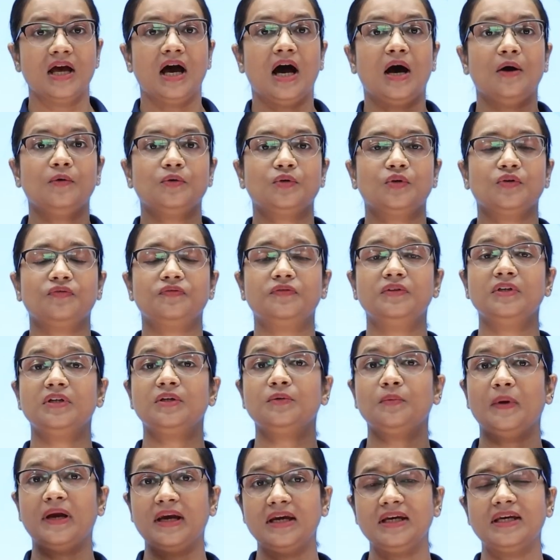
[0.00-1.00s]
Out of the
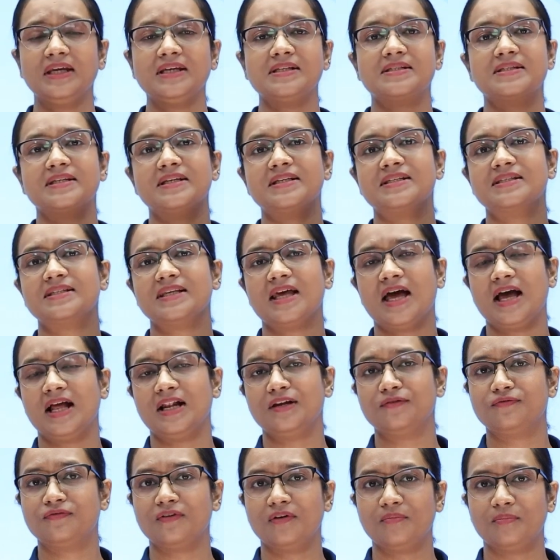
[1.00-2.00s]
26
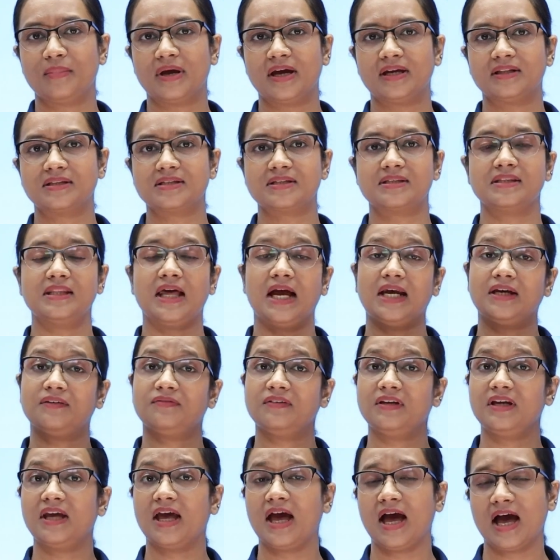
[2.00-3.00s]
alphabets
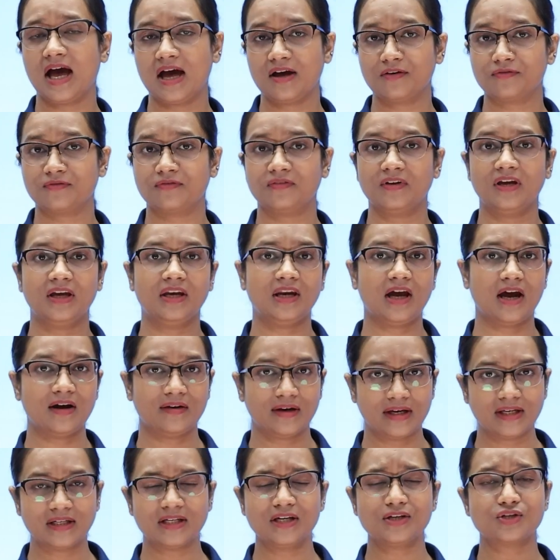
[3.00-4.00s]
that we have in
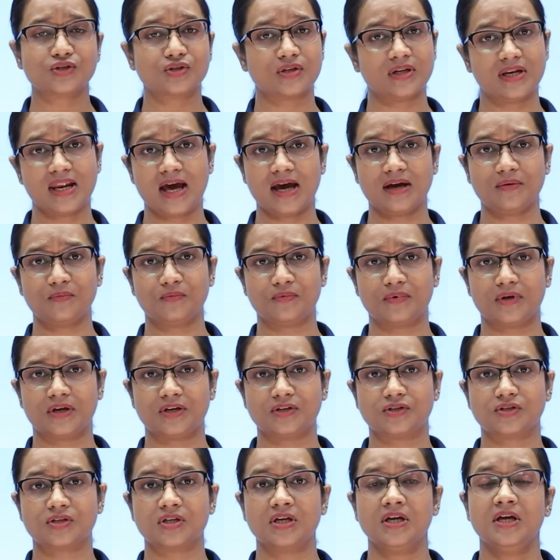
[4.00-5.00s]
our English
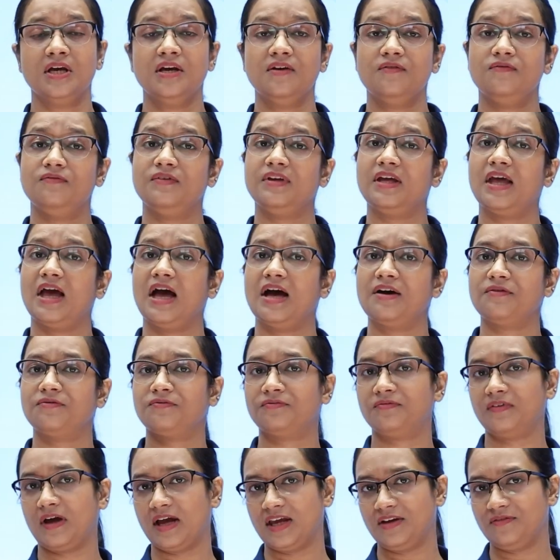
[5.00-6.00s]
language, we have
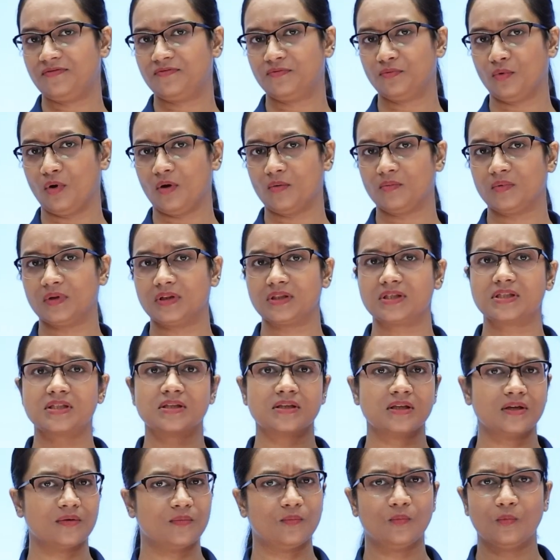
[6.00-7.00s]
5
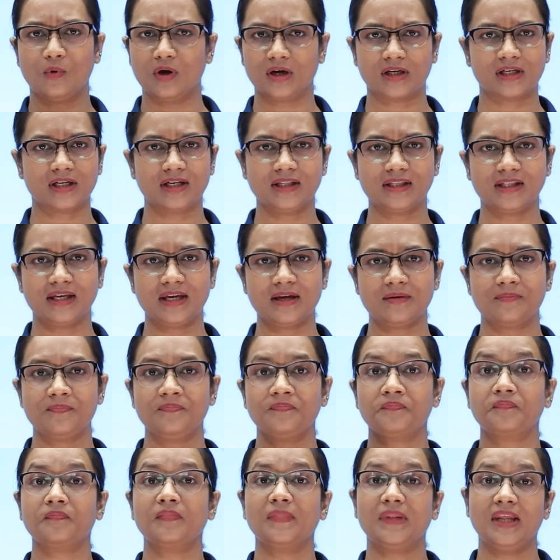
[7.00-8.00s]
vowels. What are they?
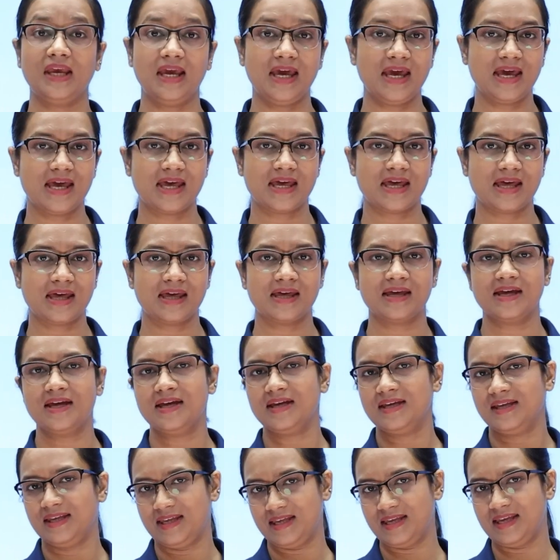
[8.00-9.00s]
A,
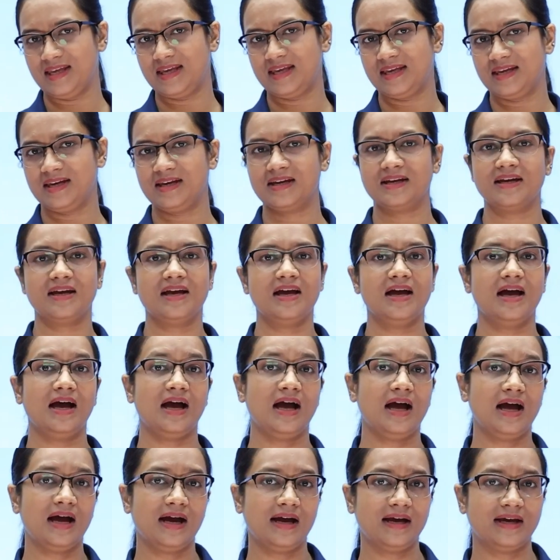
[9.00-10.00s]
E,
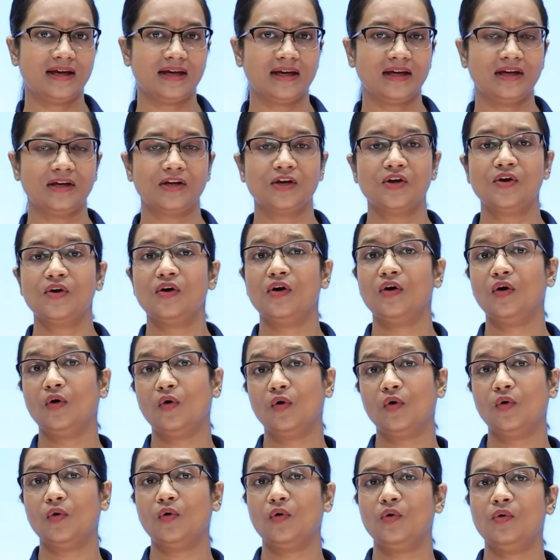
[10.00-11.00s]
I,
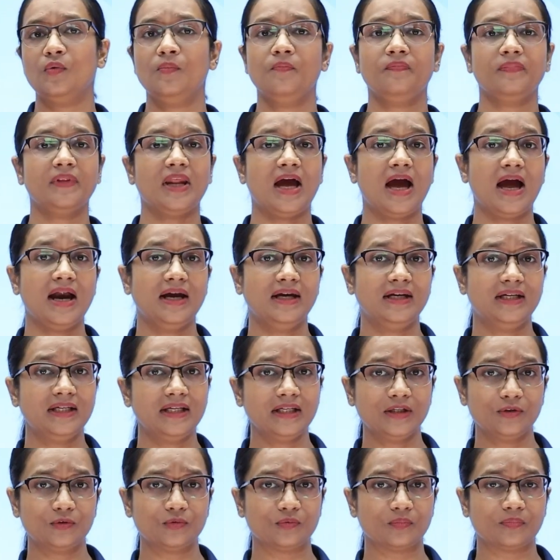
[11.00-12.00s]
O and
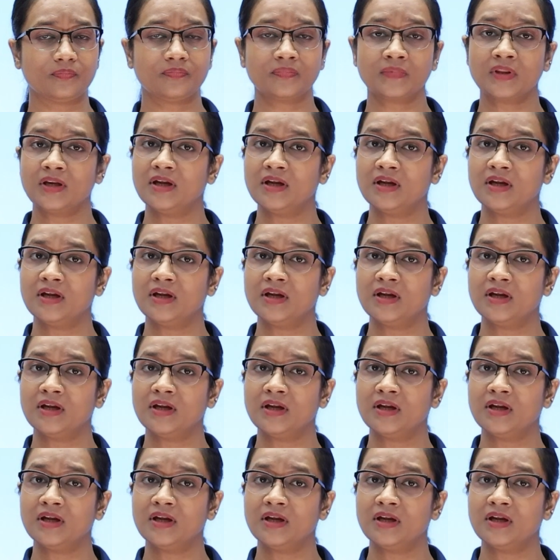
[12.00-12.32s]
U.